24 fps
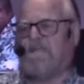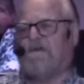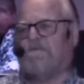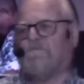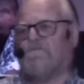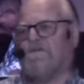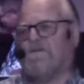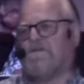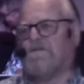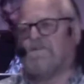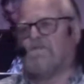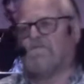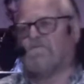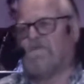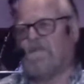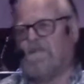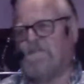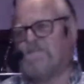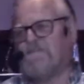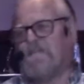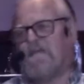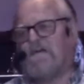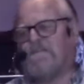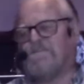I want to
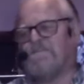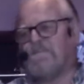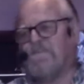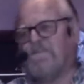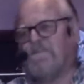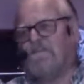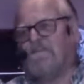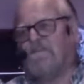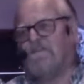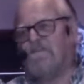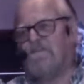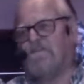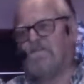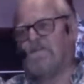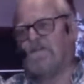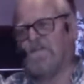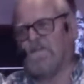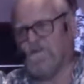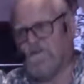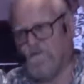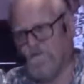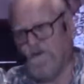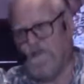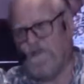reach out to you and
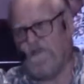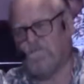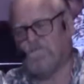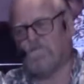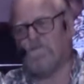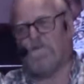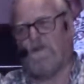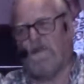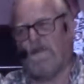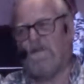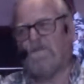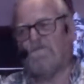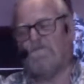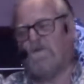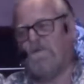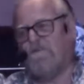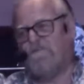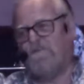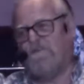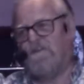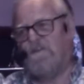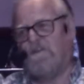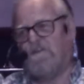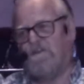agree in prayer with
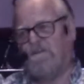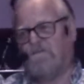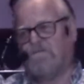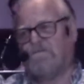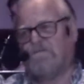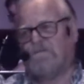you